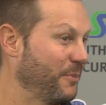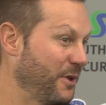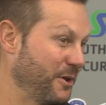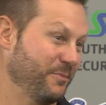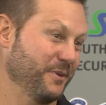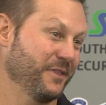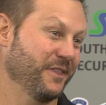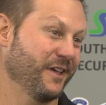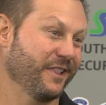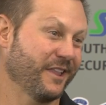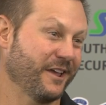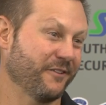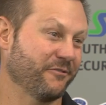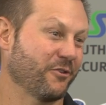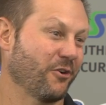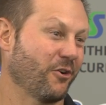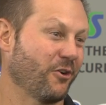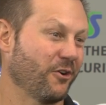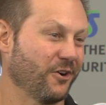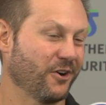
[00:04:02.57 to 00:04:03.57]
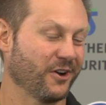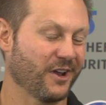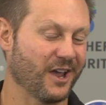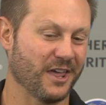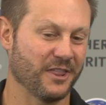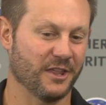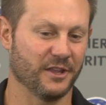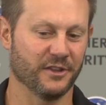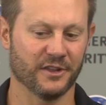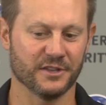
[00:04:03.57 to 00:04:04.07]
It may have been that left guard or a
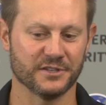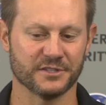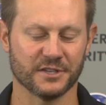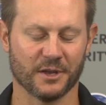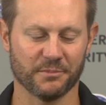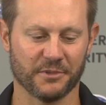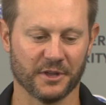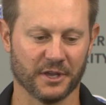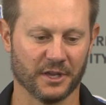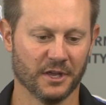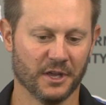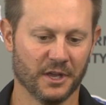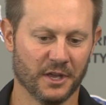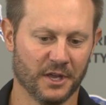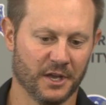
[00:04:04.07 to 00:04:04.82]
guy that did something